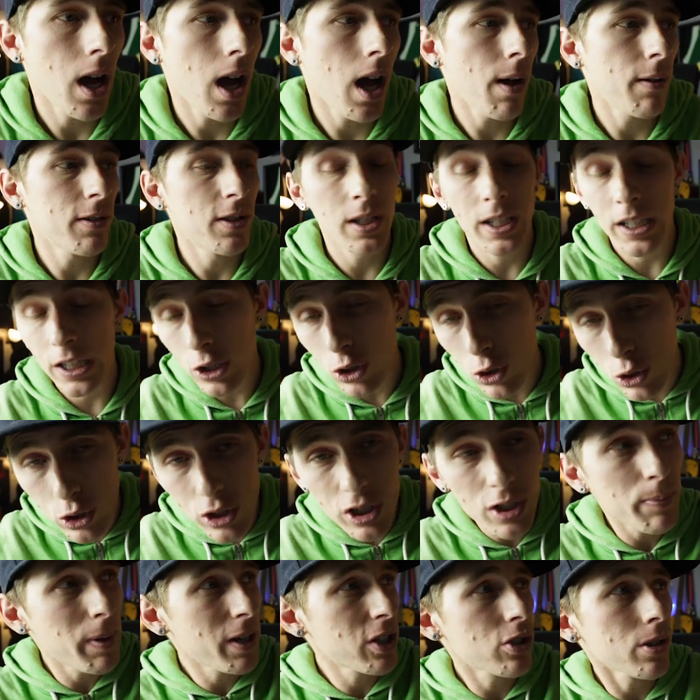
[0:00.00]
A huge
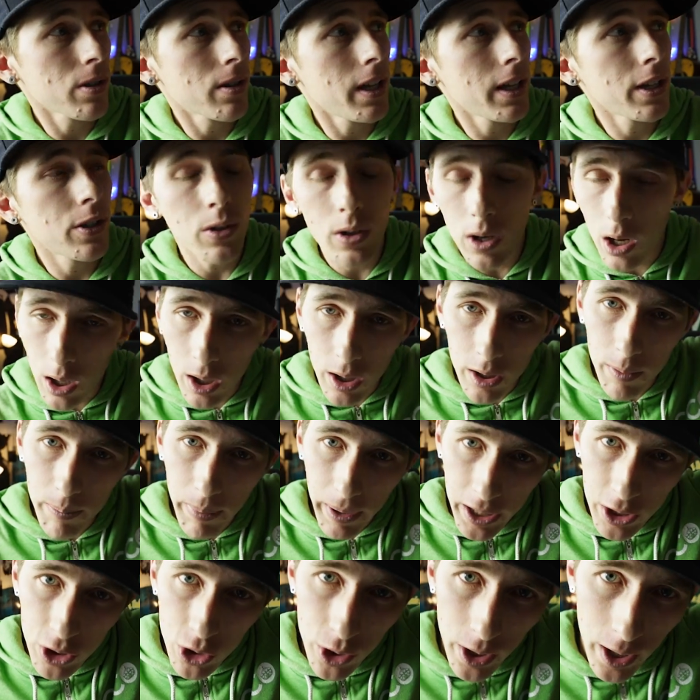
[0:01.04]
special thank you to all the
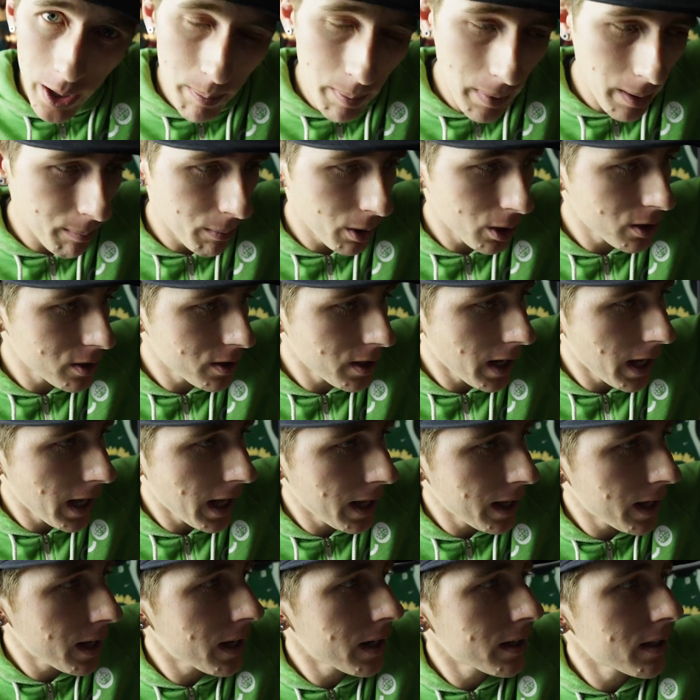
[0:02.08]
Patreon members
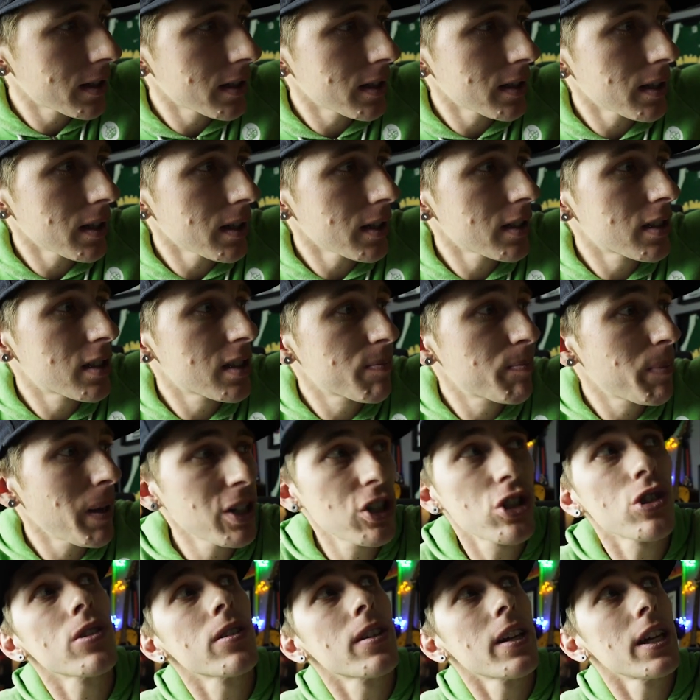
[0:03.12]
and
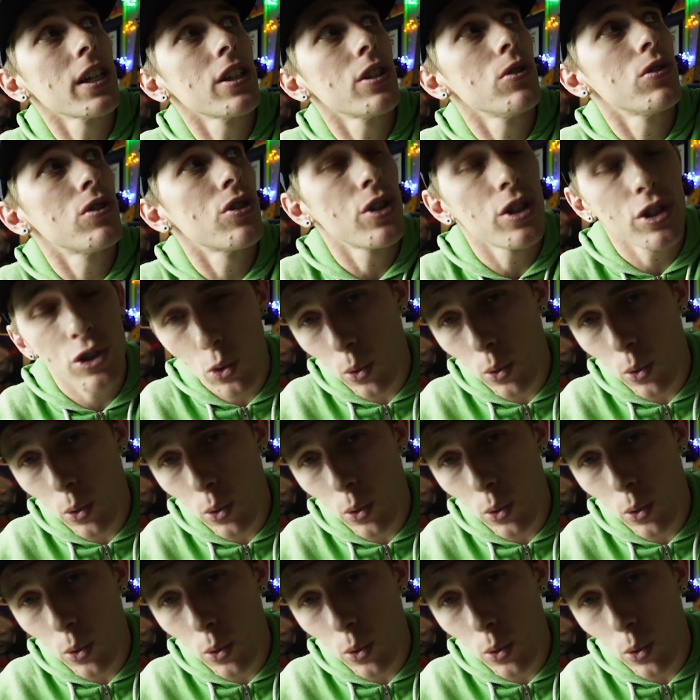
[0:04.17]
special thank you to the